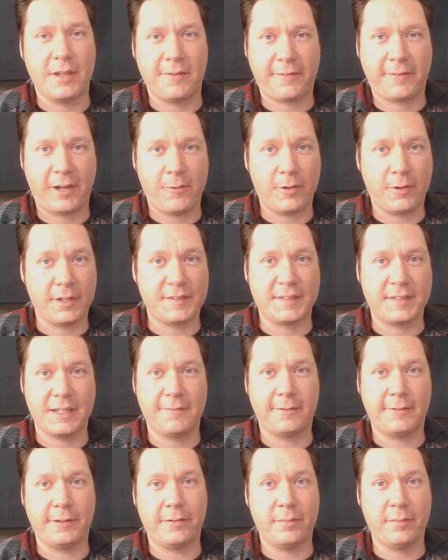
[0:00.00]
If I want to
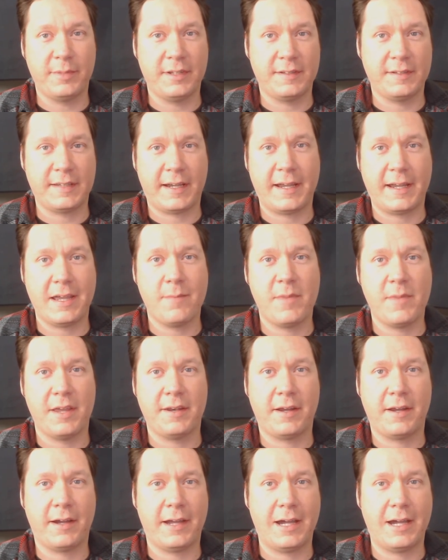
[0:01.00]
save a little bit of time and
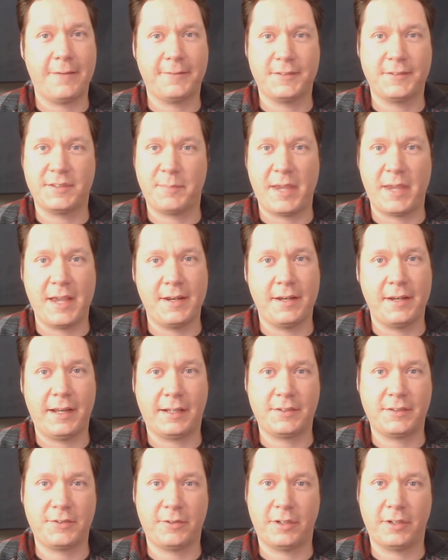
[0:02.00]
not have to spend an
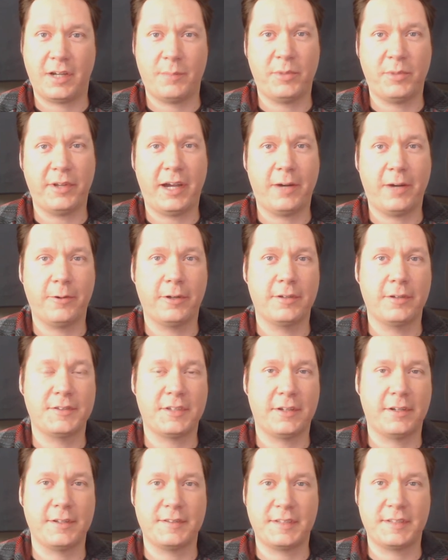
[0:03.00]
extra couple hours
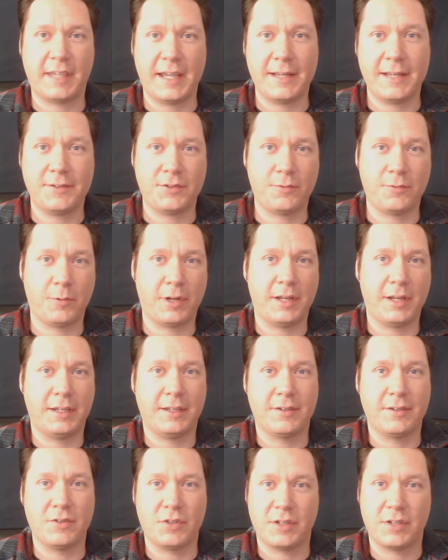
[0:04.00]
on a sketch when I
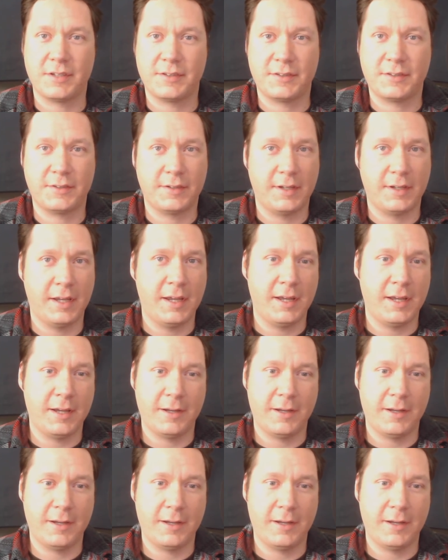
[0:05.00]
can just,